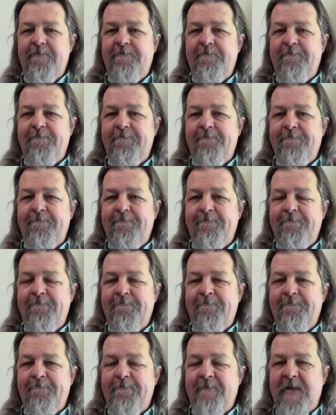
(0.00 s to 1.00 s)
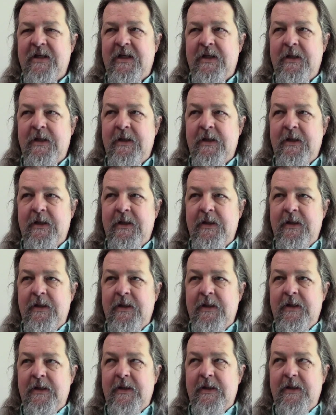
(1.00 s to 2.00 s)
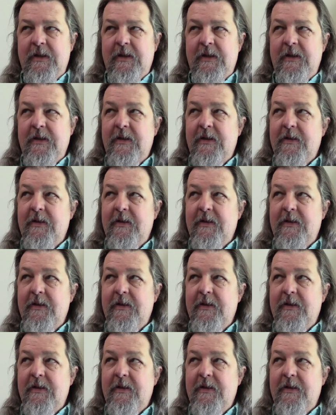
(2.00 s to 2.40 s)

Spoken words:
No one is speaking in this clip.